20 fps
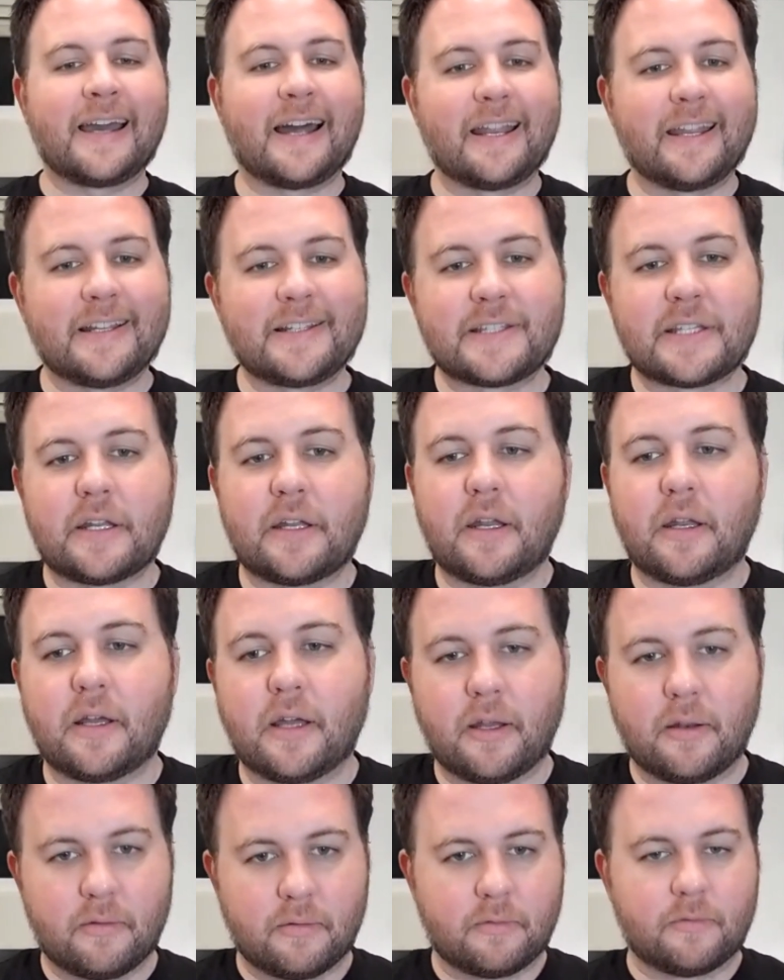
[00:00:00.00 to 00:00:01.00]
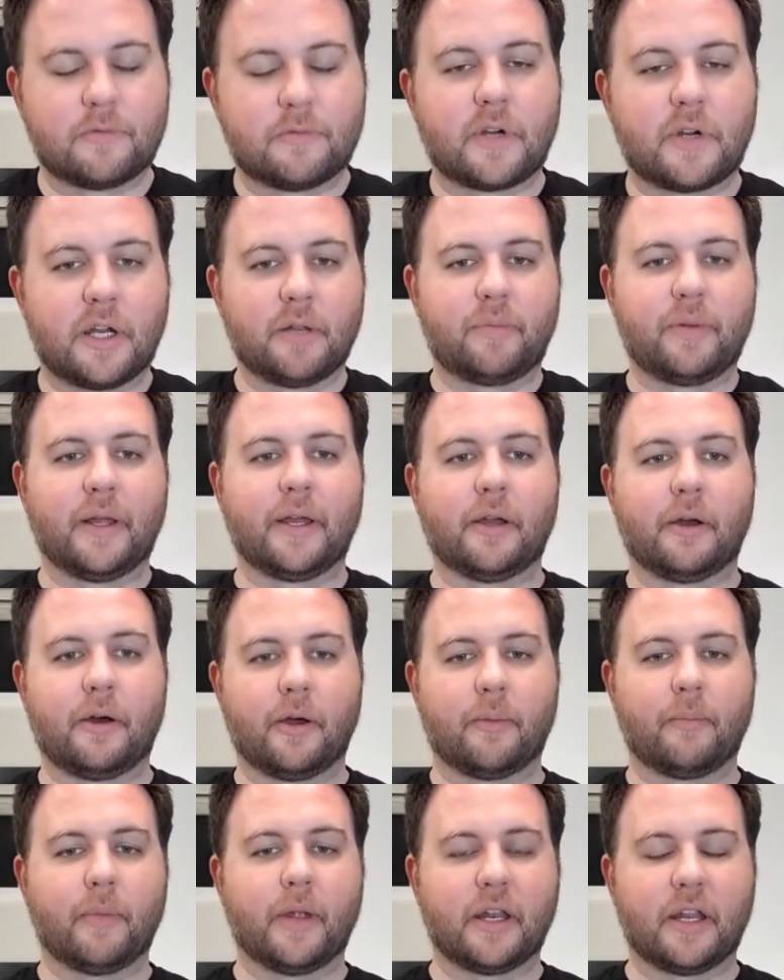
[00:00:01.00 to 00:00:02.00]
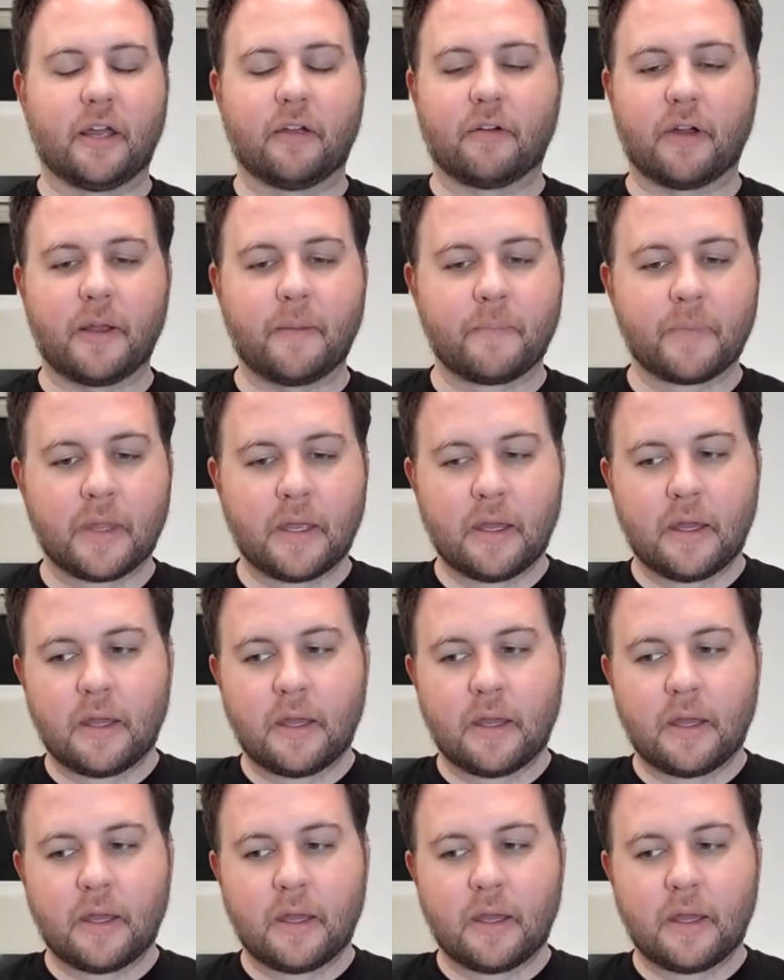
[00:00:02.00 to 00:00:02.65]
got in Sunday night, was ready to play on Monday, right?